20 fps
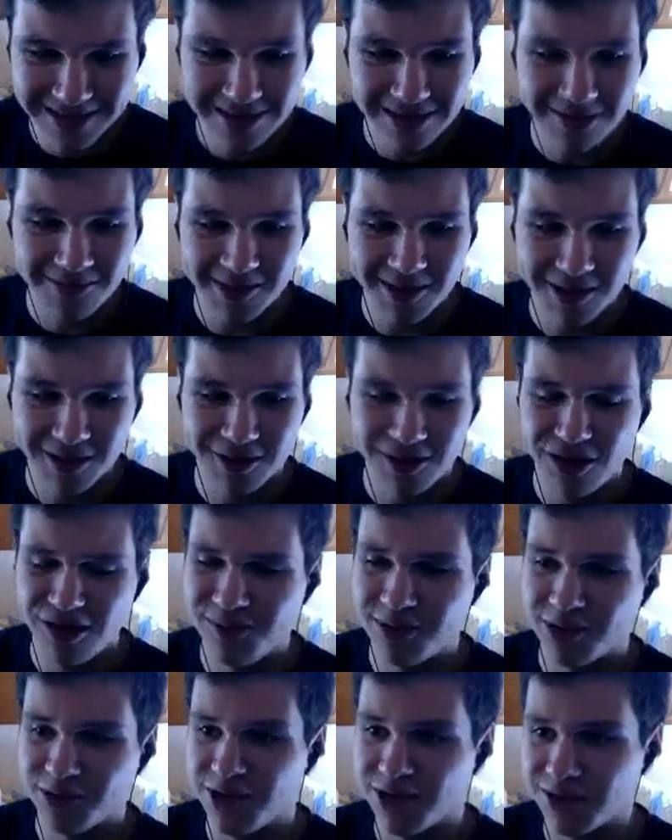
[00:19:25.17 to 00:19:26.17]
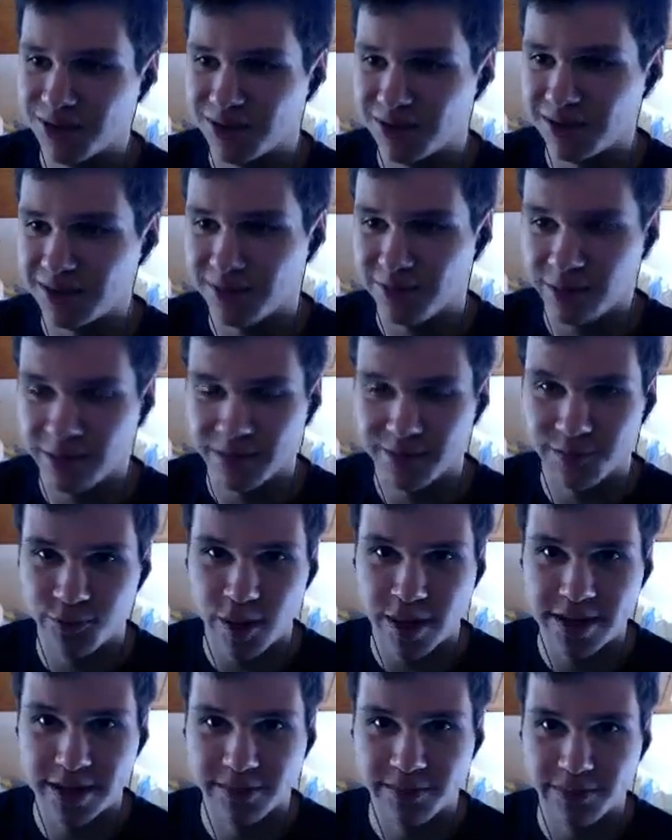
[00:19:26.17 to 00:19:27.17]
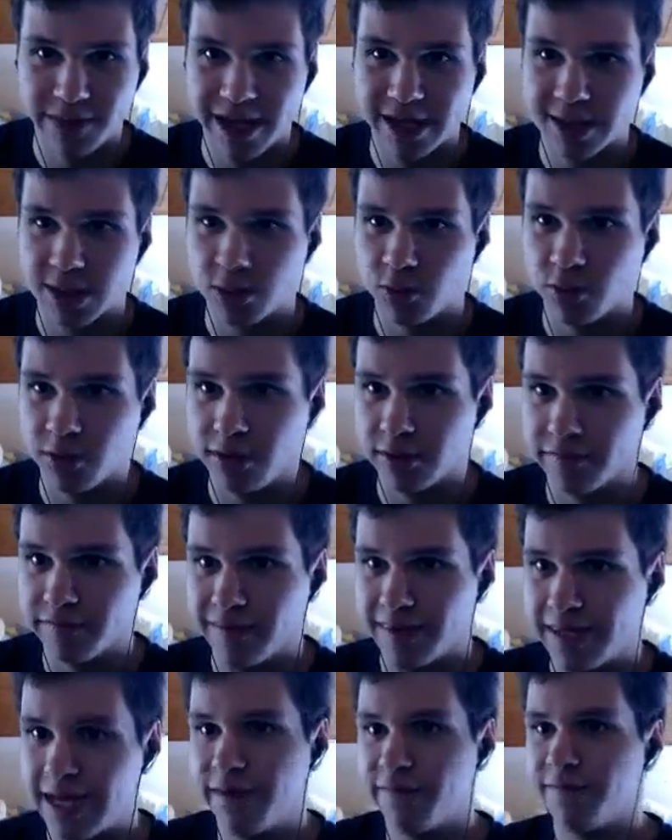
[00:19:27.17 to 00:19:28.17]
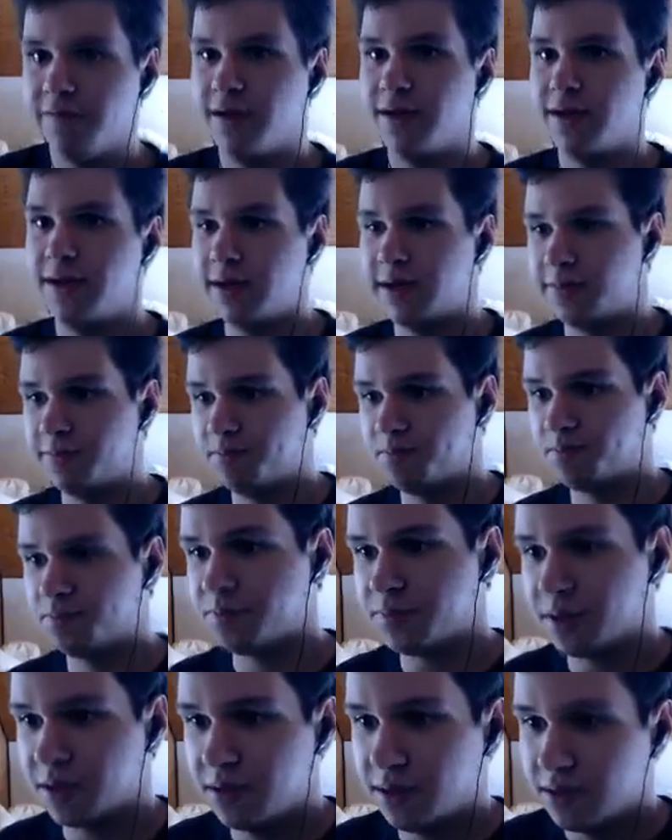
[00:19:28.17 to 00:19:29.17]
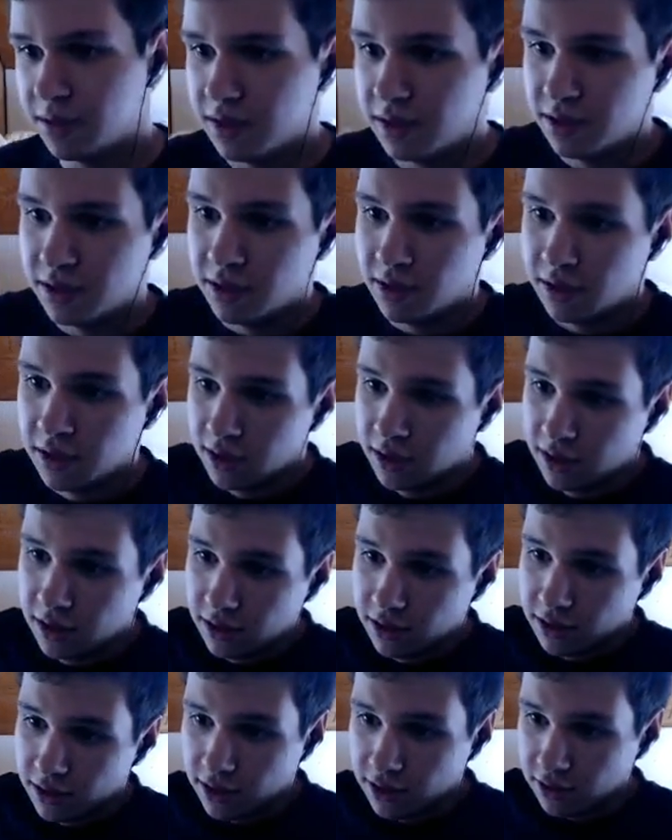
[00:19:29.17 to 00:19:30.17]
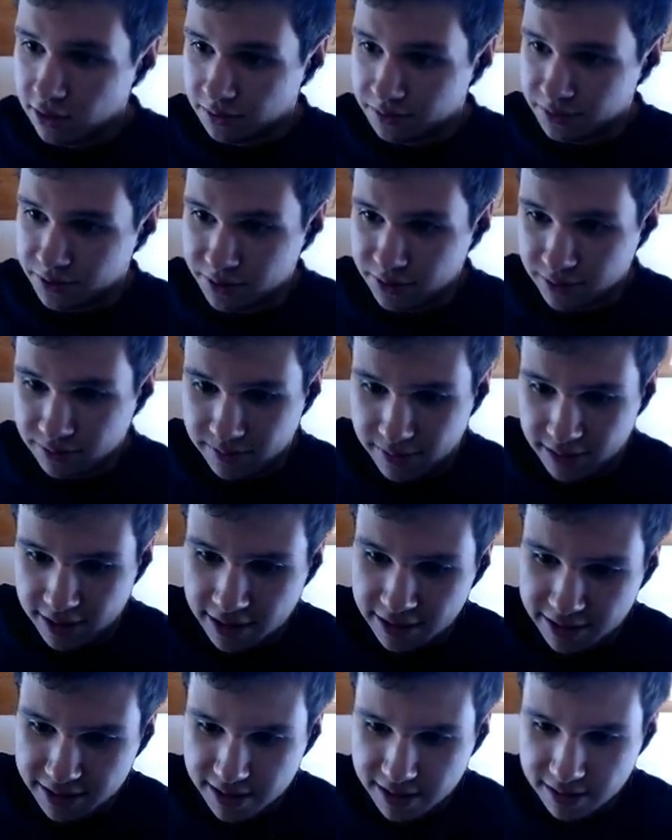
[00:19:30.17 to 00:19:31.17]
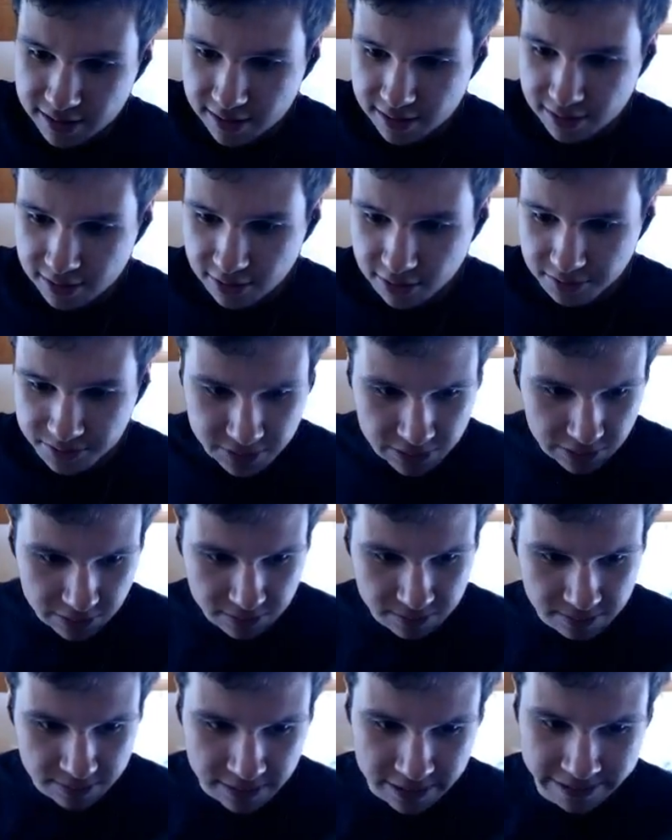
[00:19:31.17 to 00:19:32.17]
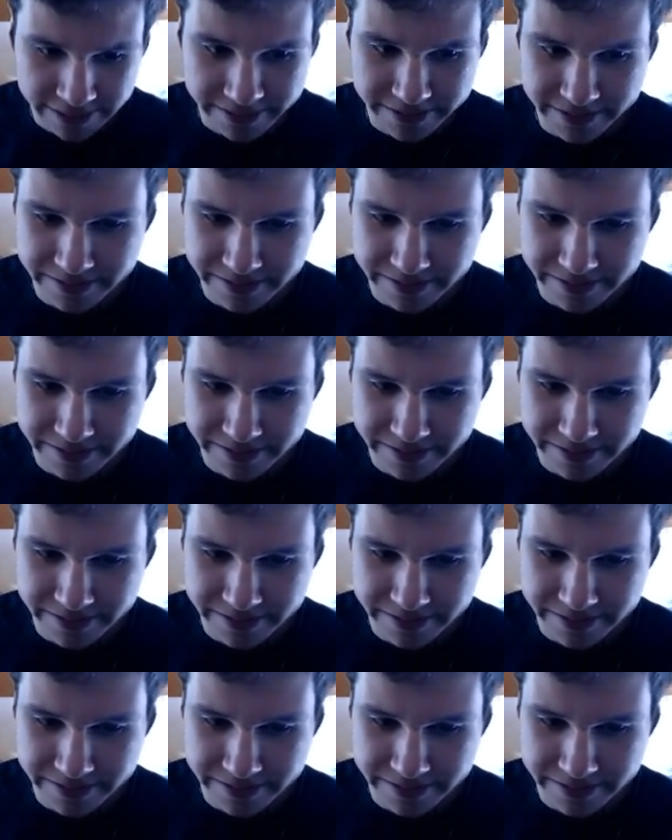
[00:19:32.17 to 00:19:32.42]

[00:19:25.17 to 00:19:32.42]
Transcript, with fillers: oh my god, all my videos got like a random black screen of death in there. I hope you don't mind. I hope you don't mind.